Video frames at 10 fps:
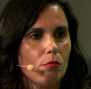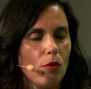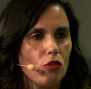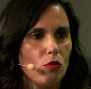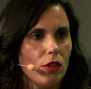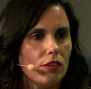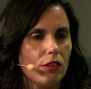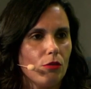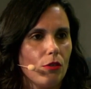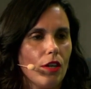more
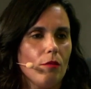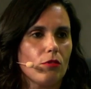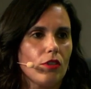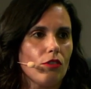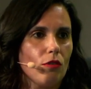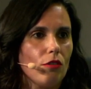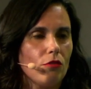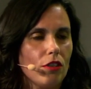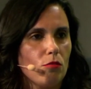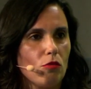towards the post-quantum